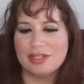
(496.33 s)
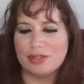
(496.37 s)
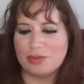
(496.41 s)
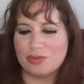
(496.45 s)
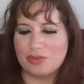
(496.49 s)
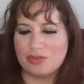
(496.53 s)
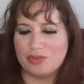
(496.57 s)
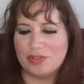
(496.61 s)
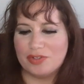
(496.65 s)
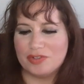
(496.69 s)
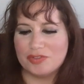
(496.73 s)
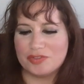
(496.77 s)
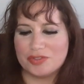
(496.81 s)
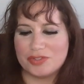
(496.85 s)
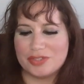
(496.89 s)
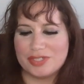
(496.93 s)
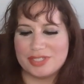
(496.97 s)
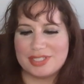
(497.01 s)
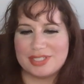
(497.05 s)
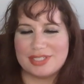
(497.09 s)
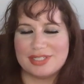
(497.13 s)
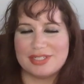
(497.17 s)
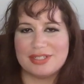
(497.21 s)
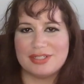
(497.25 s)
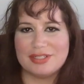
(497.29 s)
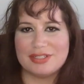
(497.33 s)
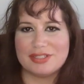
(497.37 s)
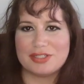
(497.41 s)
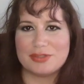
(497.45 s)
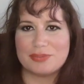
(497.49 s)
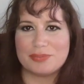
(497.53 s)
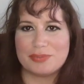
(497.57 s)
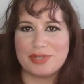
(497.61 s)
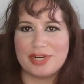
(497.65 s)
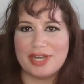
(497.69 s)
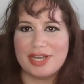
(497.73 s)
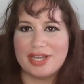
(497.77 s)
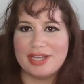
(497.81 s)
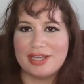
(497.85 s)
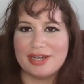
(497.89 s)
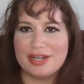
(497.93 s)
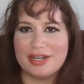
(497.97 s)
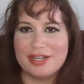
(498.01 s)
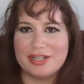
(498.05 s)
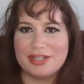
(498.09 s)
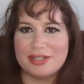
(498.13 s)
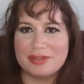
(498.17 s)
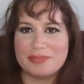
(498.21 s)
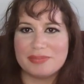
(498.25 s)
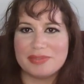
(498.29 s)
The revolver is still a spray and
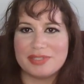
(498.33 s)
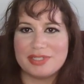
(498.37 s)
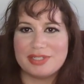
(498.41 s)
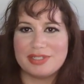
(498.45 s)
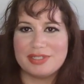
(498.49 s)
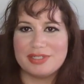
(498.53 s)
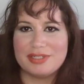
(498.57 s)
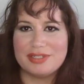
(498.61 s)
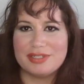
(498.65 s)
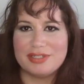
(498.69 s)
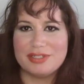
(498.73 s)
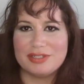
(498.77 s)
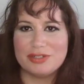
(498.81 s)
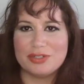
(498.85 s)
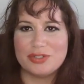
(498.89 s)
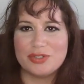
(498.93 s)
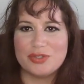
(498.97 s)
I am still